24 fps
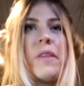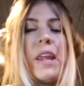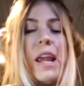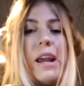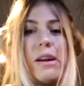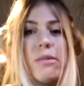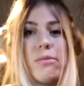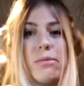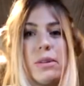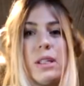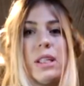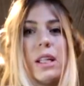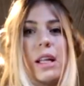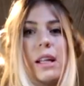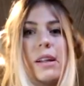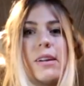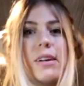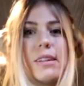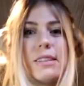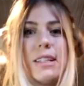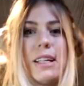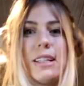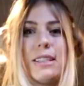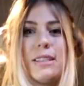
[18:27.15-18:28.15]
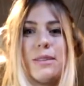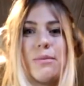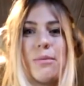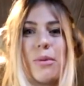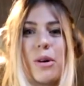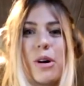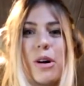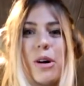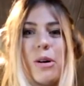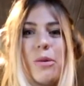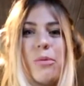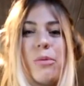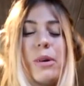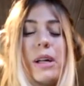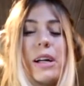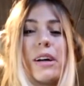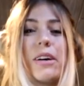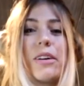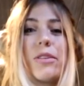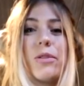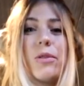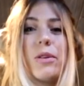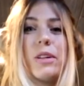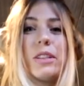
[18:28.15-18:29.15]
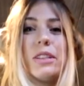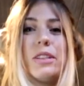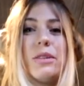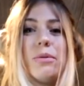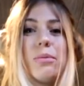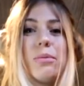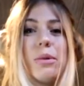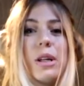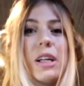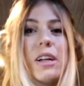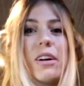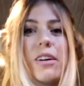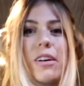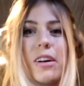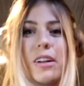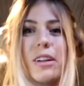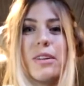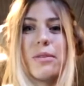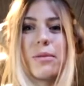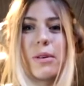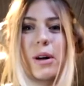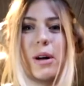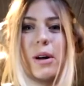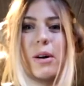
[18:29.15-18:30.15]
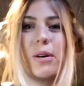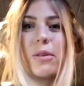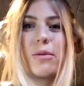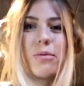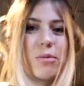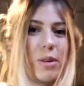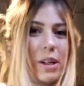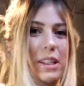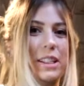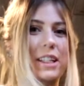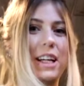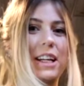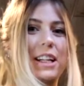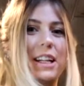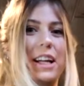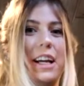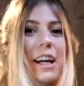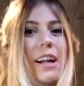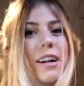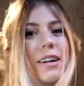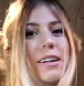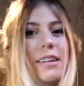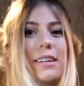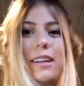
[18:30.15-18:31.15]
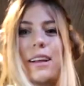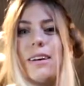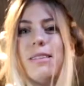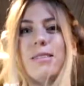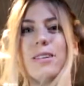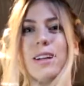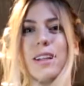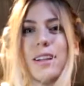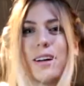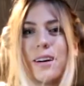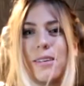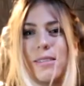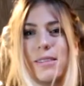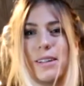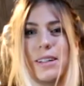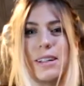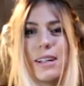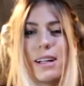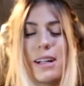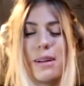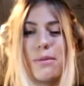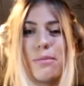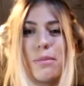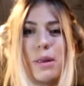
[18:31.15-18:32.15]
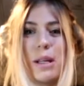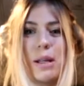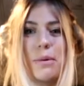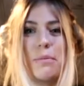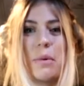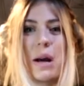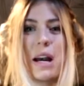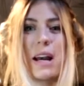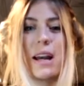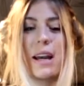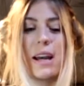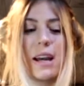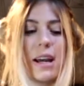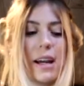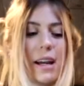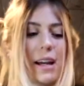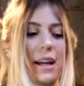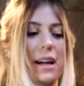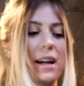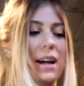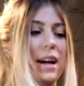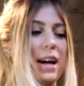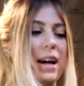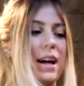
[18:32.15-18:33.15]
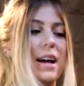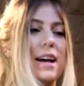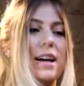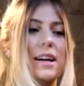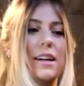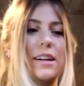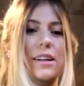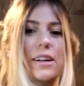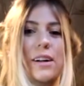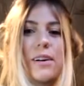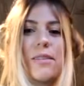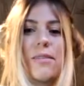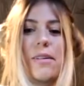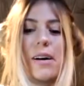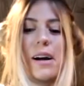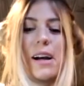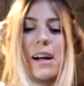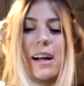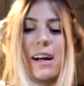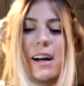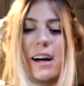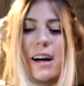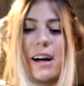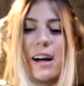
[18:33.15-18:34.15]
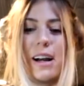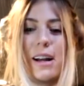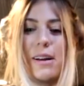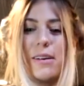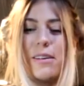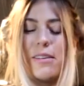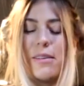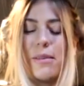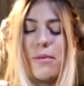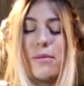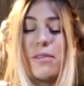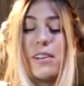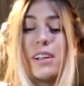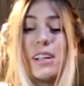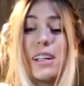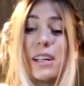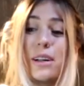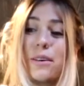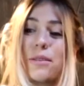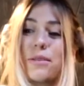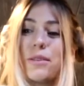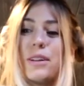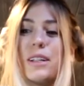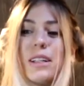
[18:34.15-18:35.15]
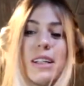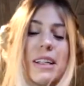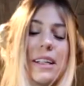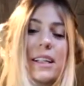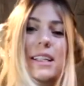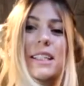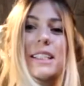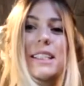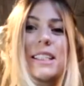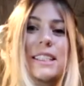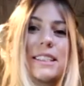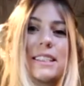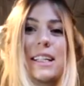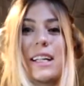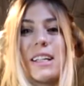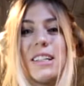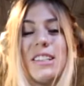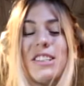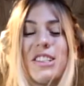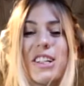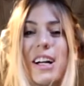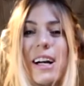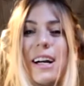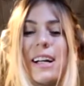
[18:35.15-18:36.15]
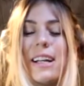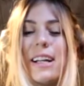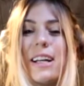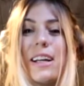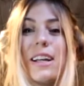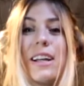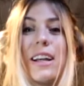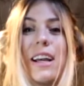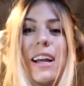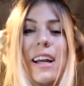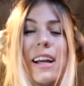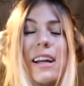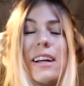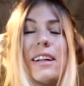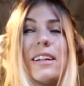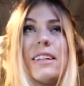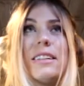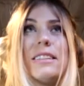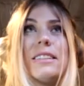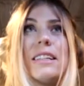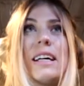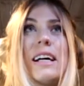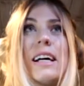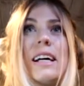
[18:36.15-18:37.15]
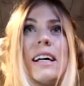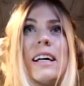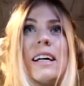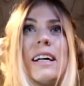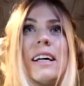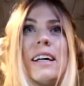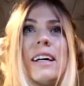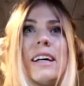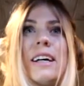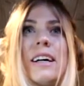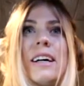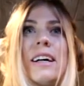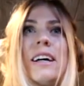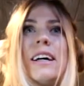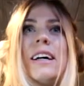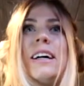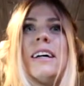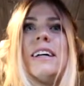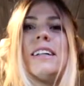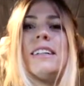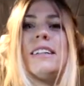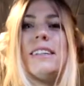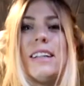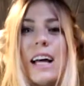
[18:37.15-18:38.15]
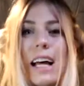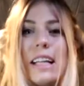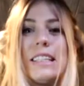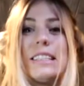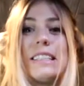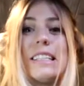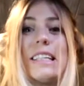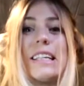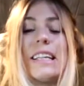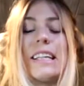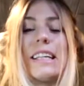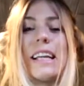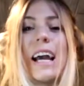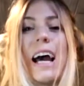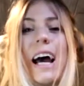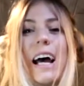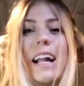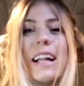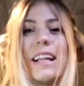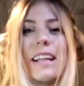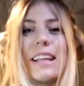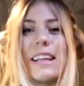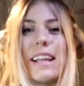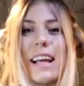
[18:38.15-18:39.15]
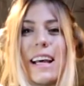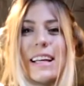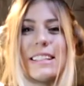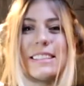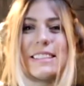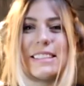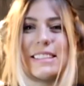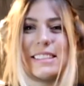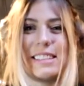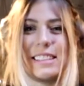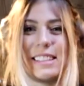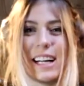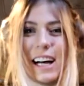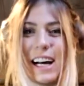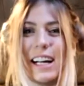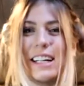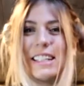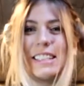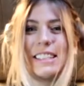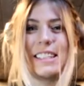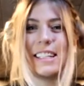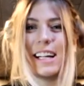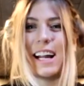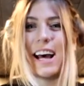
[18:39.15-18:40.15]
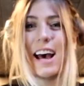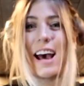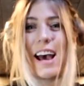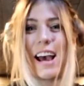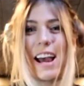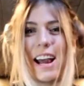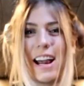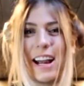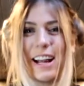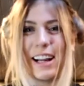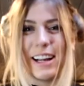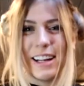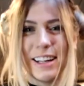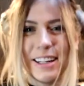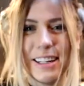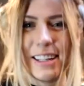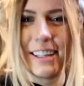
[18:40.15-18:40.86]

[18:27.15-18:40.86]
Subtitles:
it really looks like tomorrow we are going to be on the road one day later than we thought we were going to be. But hey, you know what? I am feeling really good. The sun is shining, and let's get this done today!